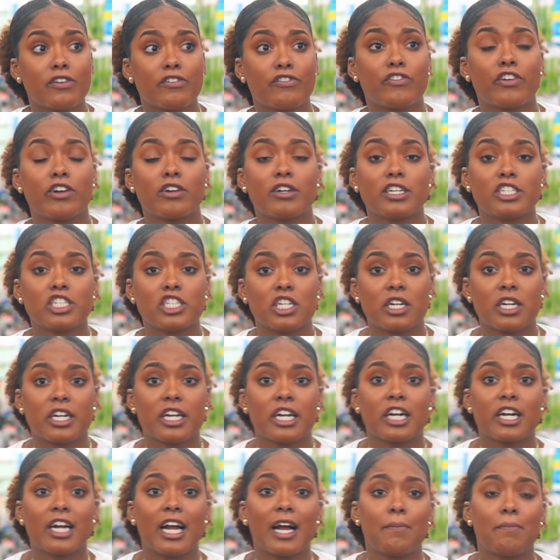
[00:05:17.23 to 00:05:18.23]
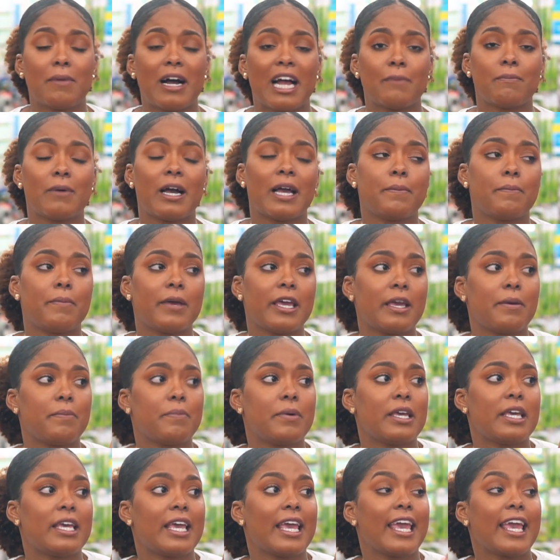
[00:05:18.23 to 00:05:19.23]
of furniture here at
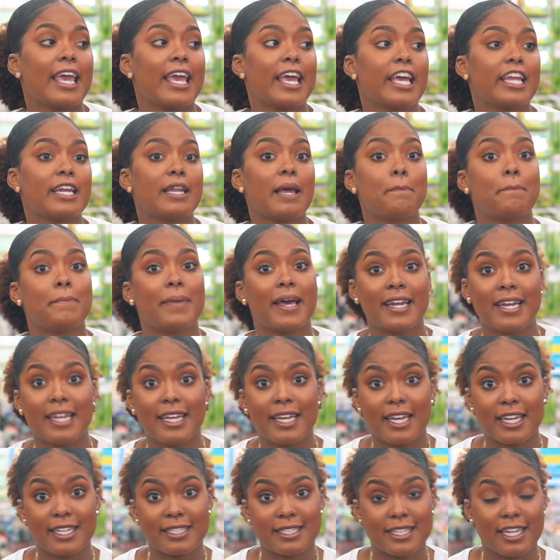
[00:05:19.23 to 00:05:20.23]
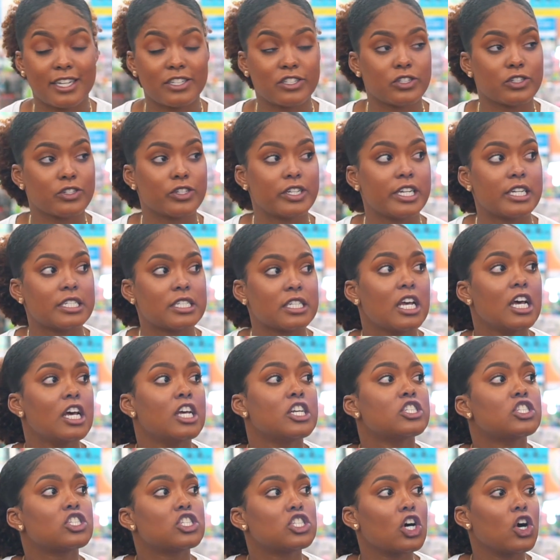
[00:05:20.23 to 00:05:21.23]
buybuyBABY and bedding accessories,
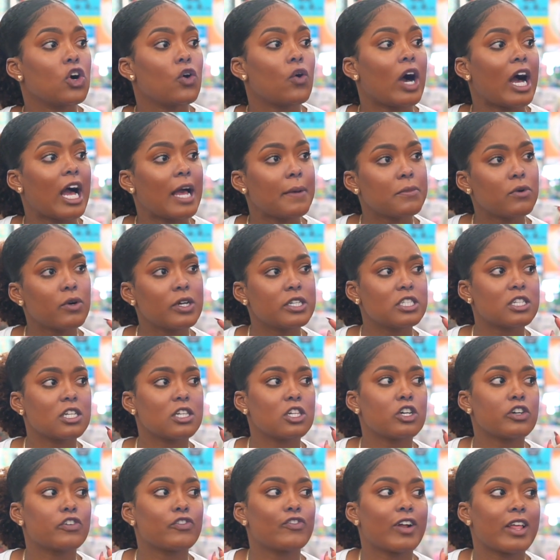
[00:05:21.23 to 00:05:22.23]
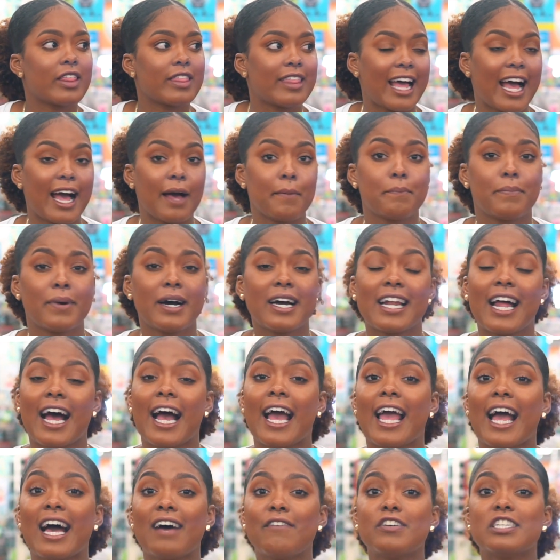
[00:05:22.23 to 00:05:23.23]
so I'm going to look for that. But
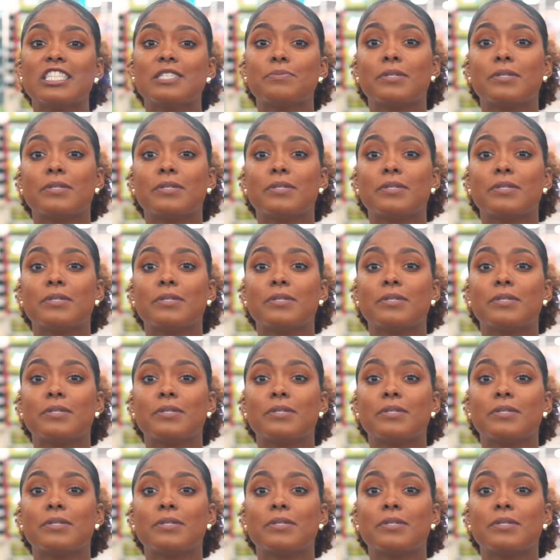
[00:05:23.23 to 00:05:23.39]
I have a